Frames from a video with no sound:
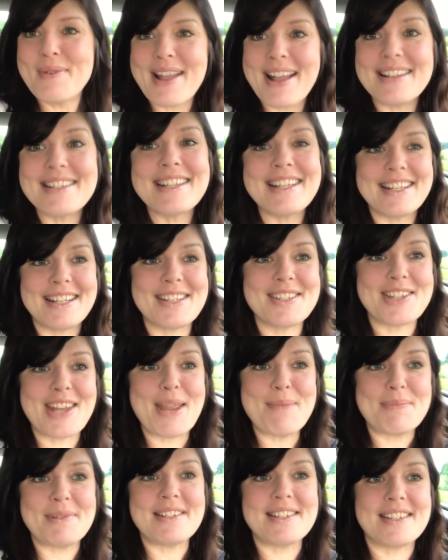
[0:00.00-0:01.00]
we had to get in
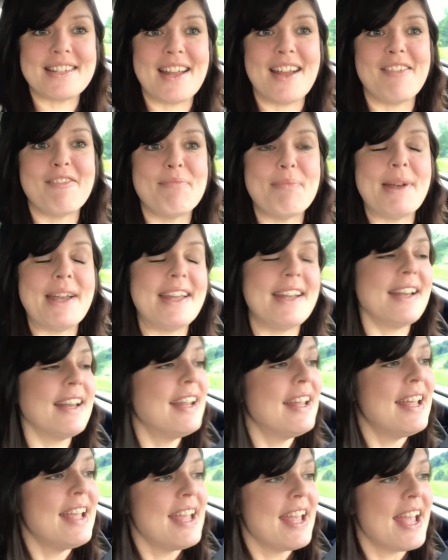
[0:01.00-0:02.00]
shape and stuff. But
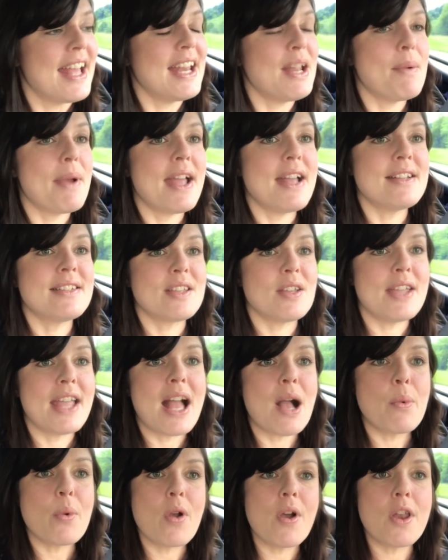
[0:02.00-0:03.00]
anyway, so
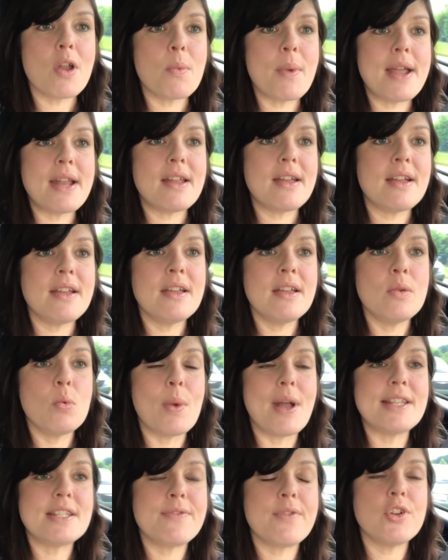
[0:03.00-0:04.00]
yeah, we're on our way to
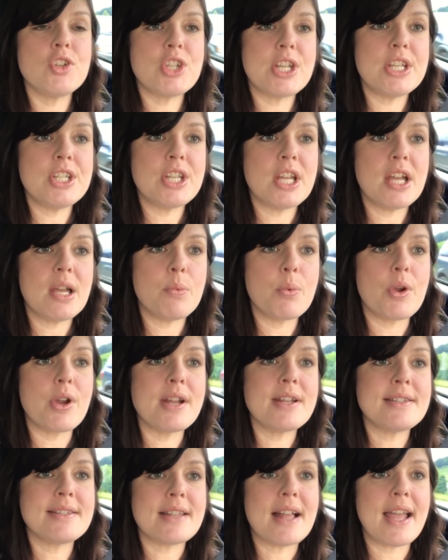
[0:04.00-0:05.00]
West Virginia. We're
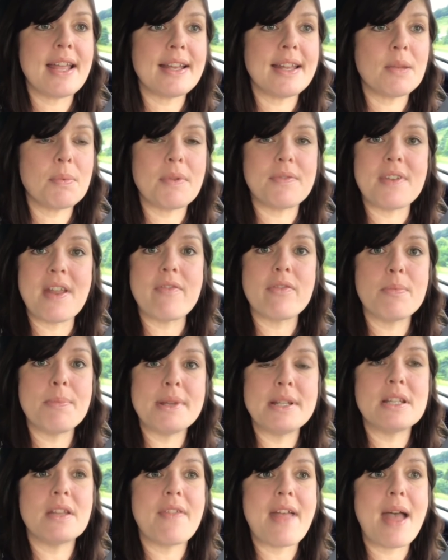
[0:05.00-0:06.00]
excited. We've never
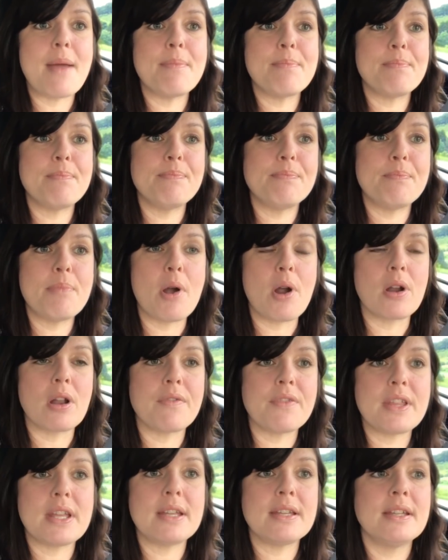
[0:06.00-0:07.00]
been to that part
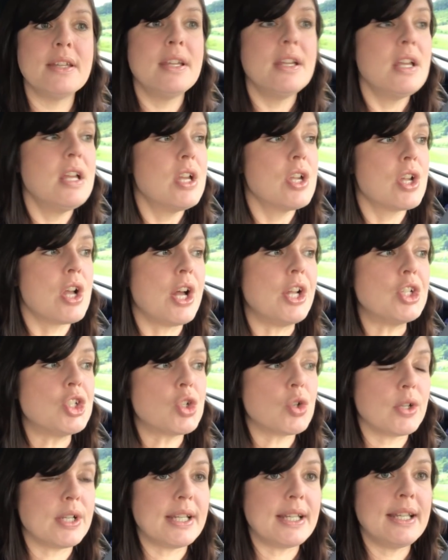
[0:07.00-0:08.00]
of the
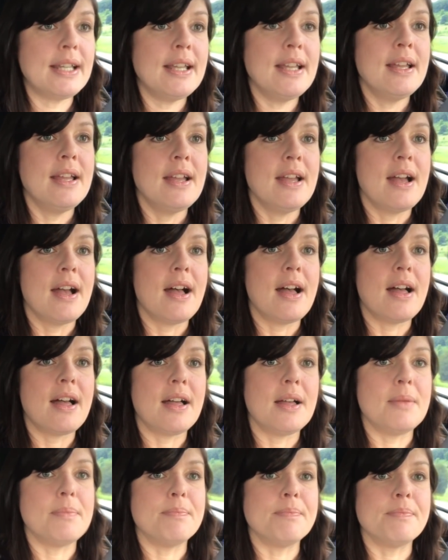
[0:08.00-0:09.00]
country.
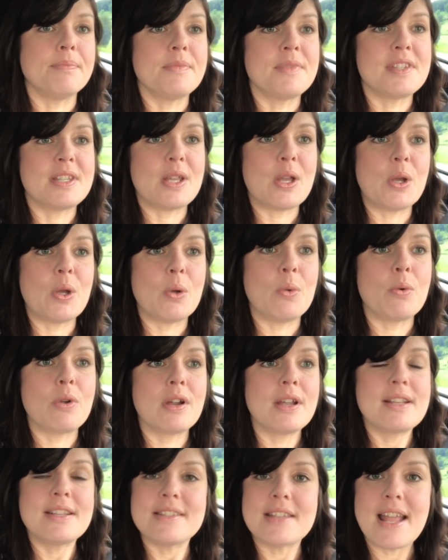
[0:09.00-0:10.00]
Um, so
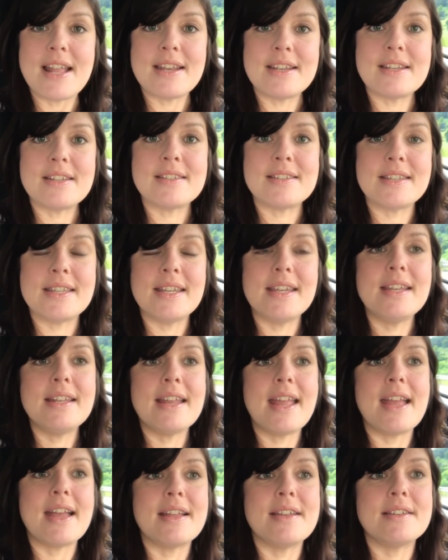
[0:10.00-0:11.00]
we're excited to see
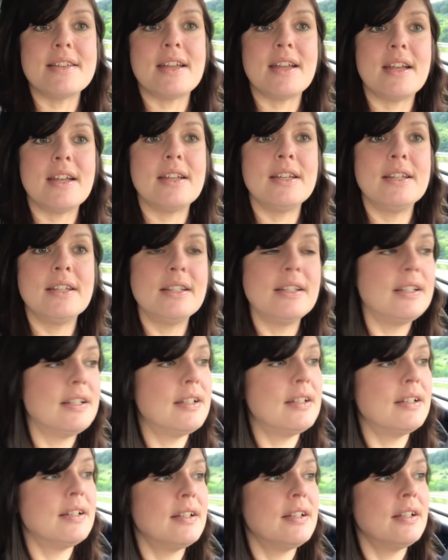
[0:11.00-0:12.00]
it and uh,
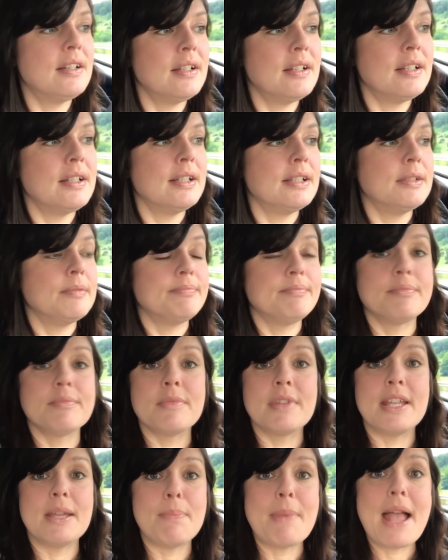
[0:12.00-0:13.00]

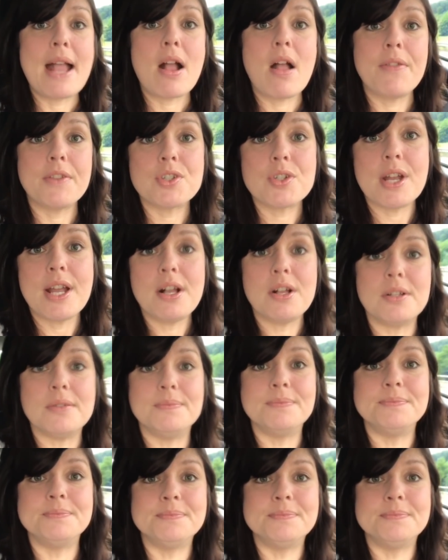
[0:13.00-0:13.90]
get back on the trail.